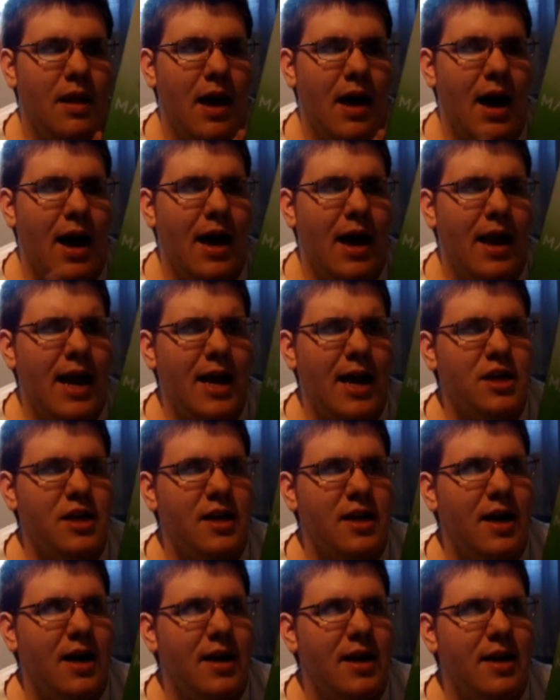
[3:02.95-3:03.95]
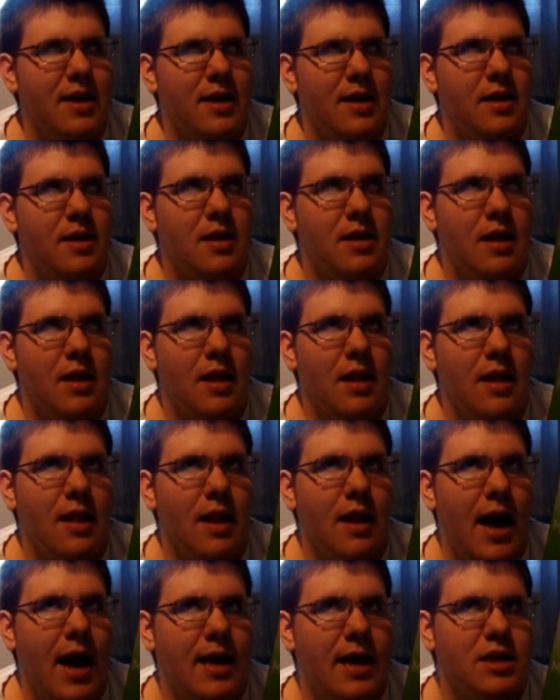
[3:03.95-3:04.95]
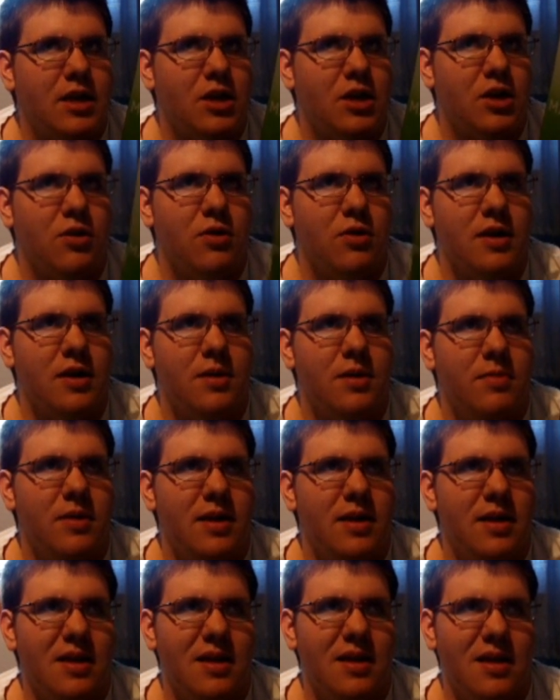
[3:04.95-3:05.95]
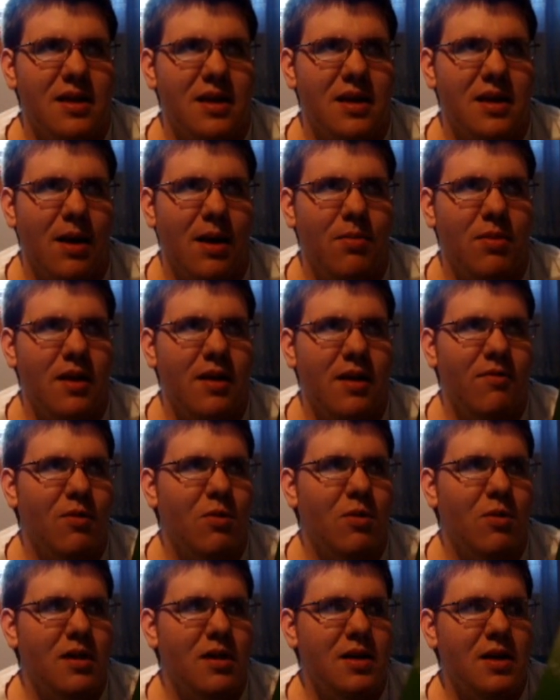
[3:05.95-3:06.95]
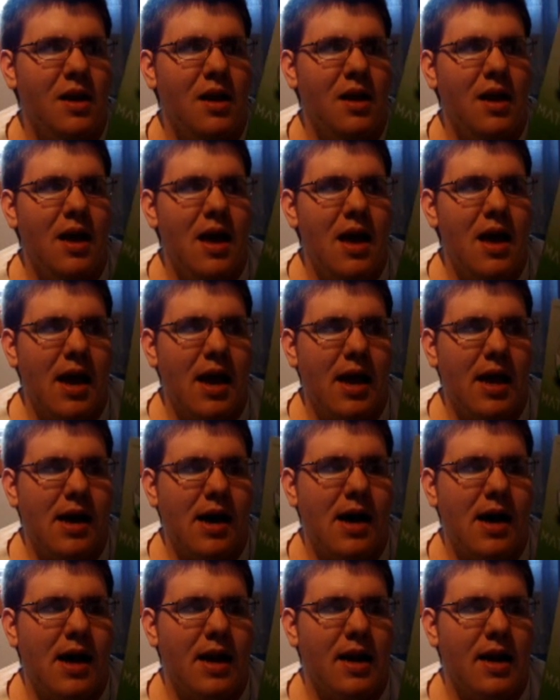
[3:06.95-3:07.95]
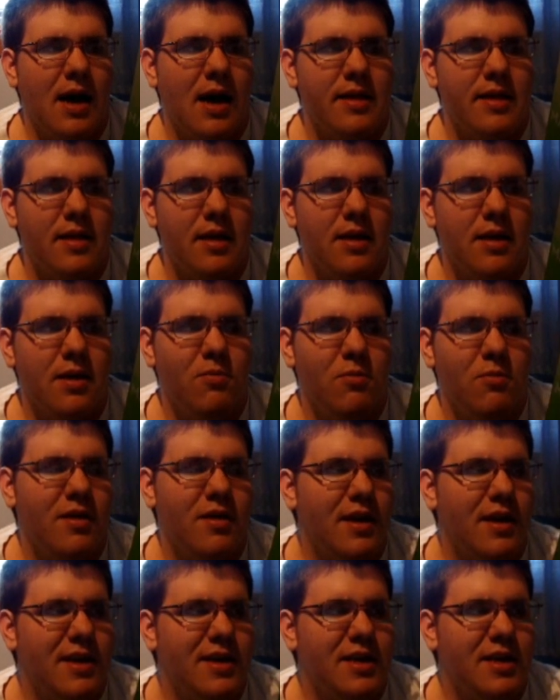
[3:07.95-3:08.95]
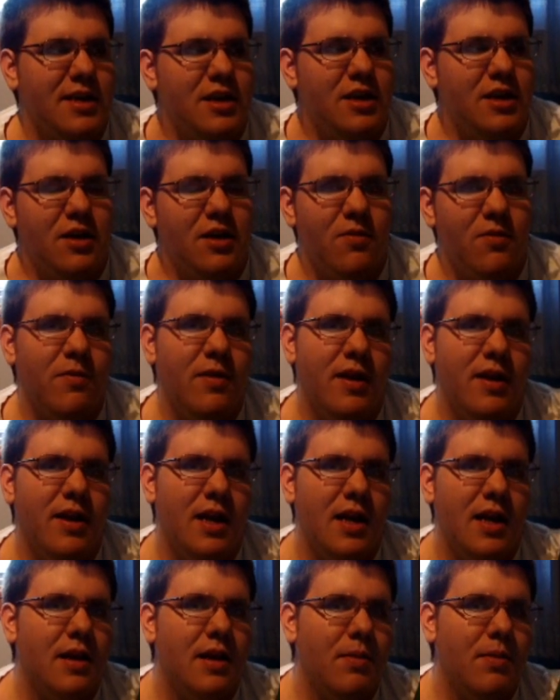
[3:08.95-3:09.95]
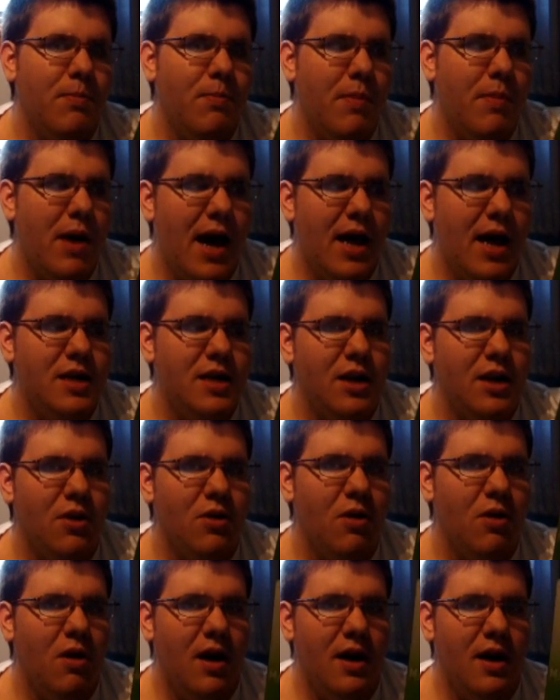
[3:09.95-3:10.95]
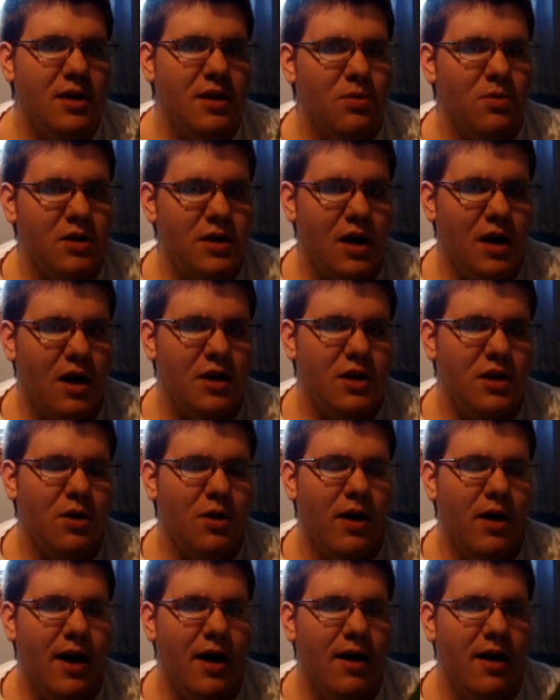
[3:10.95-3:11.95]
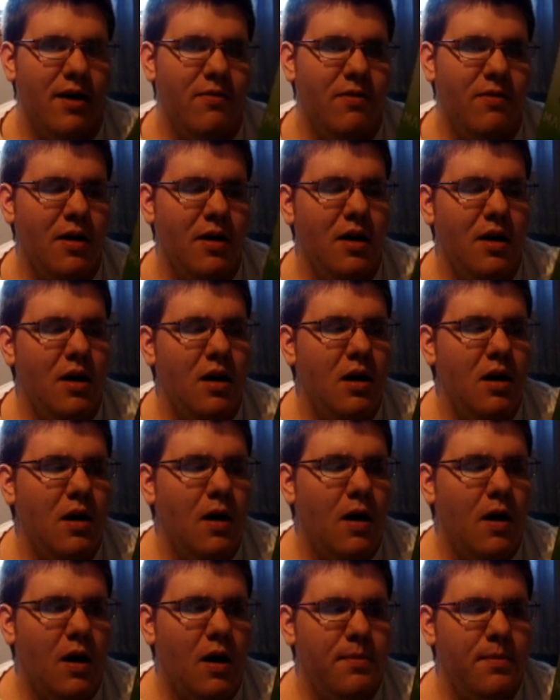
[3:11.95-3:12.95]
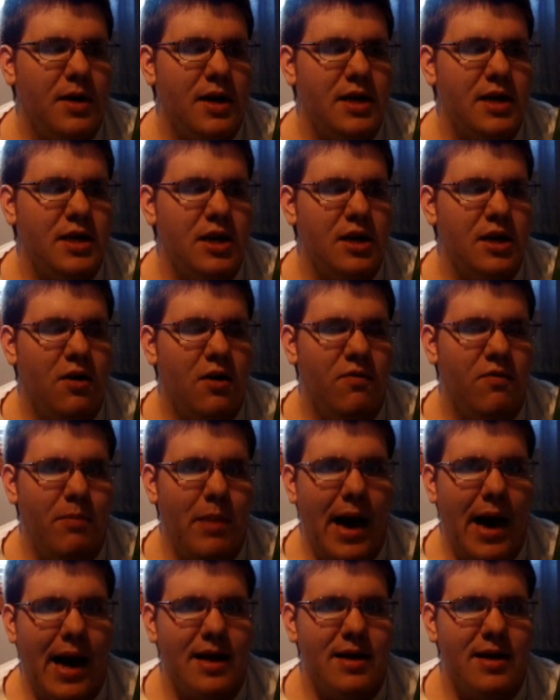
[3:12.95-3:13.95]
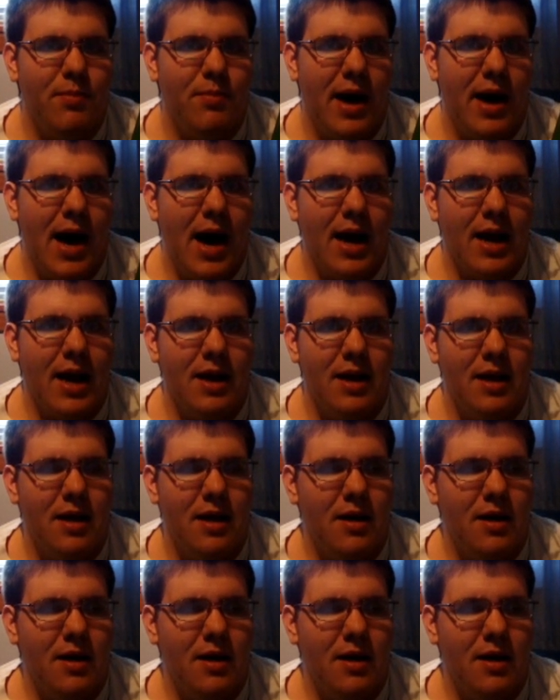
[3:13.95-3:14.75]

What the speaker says: I had actually got it last Christmas, I believe it was, and I had got them with the intention of reading Matched and Crossed, which I also have on my shelf back to back,